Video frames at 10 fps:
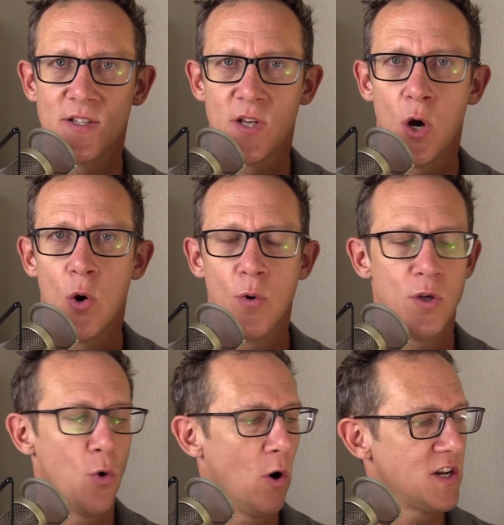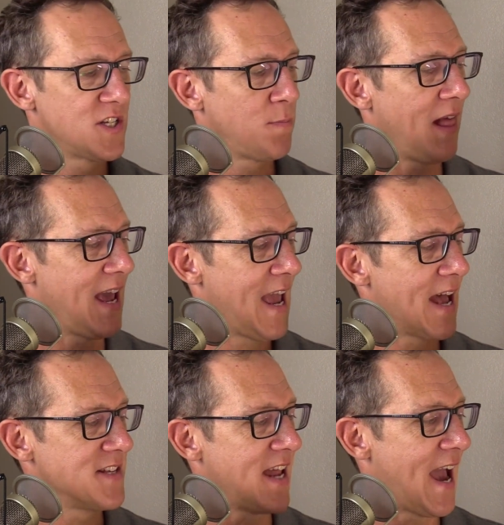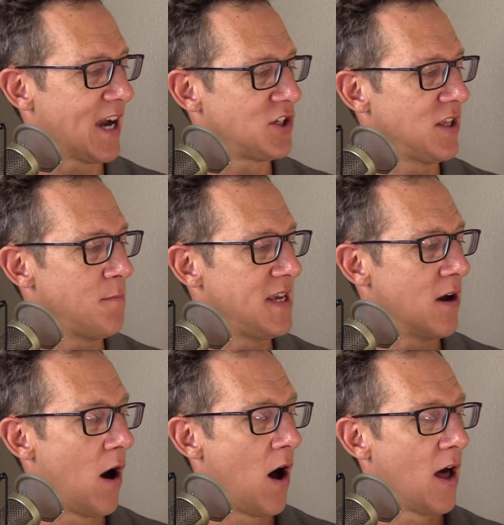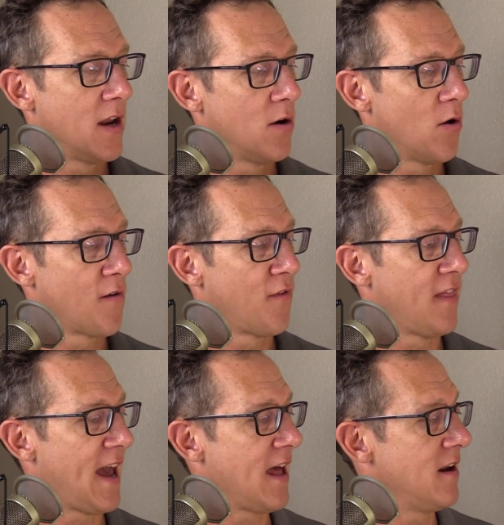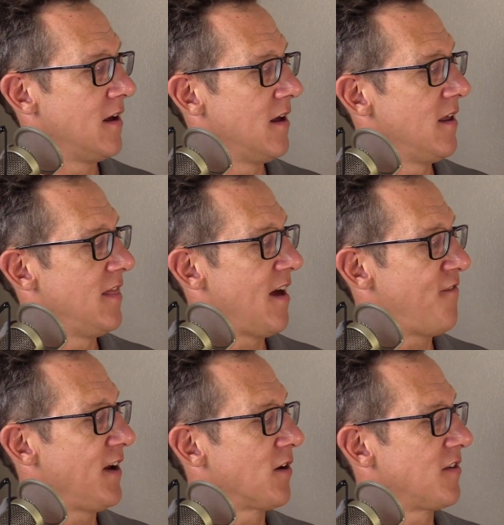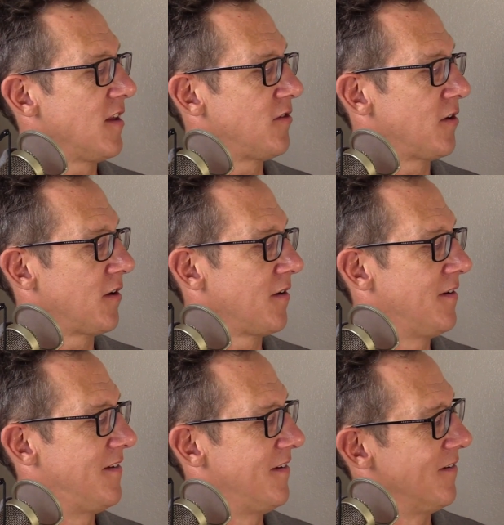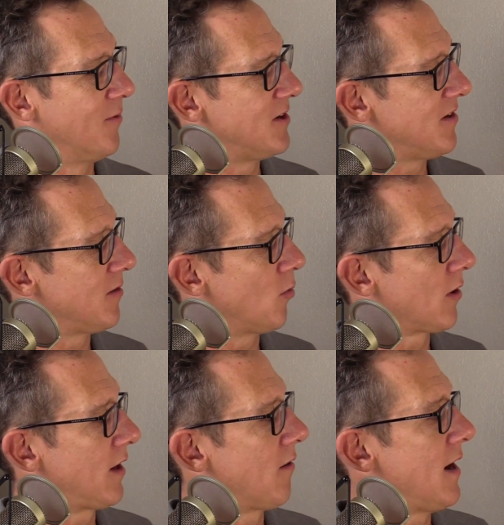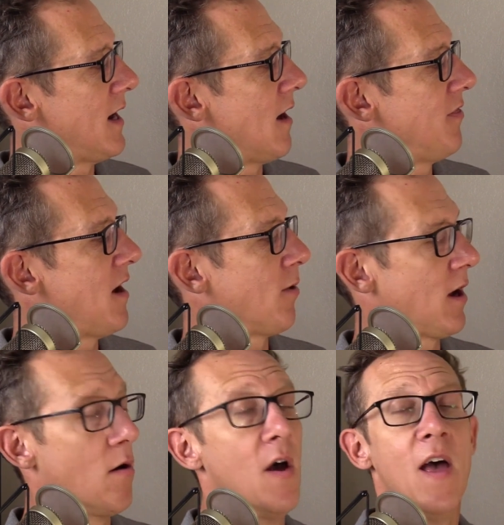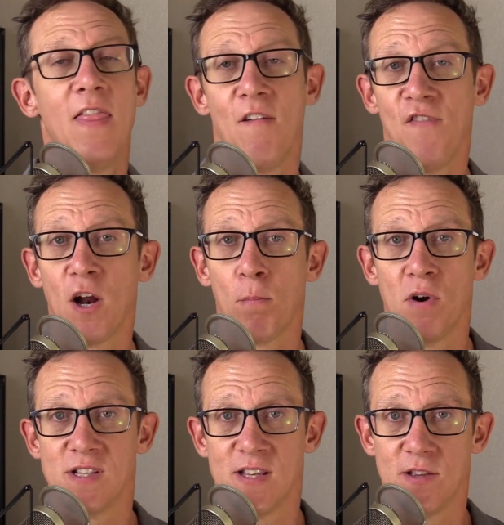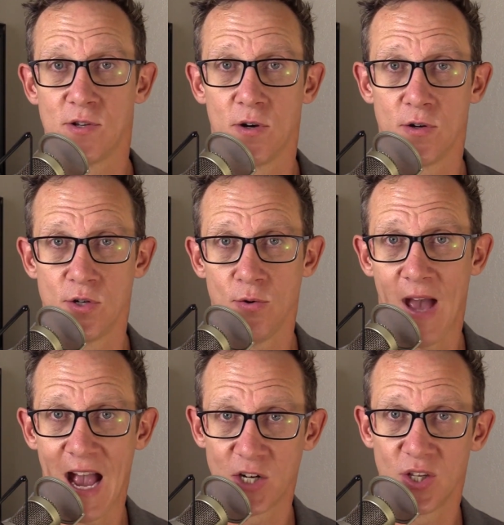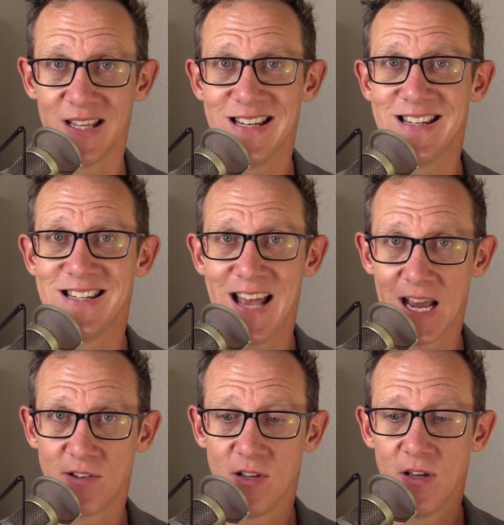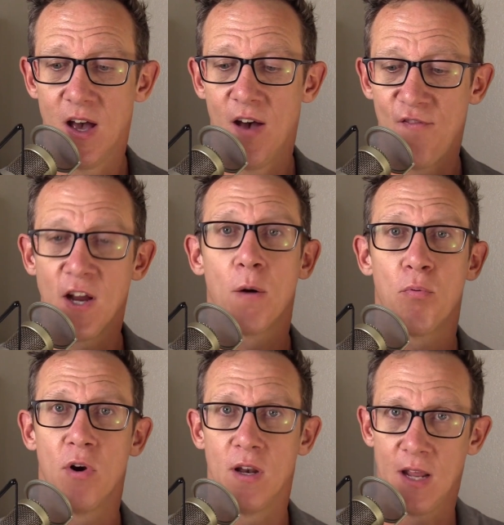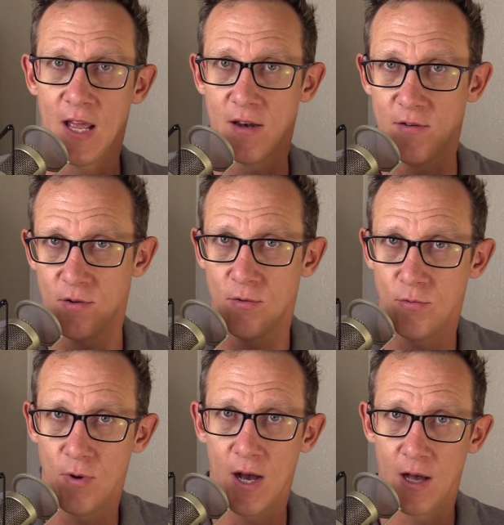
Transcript: so your display has to actually be on in order for that finger sensor, which isn't working right now. There we go. That fingerprint sensor to actually detect a fingerprint and to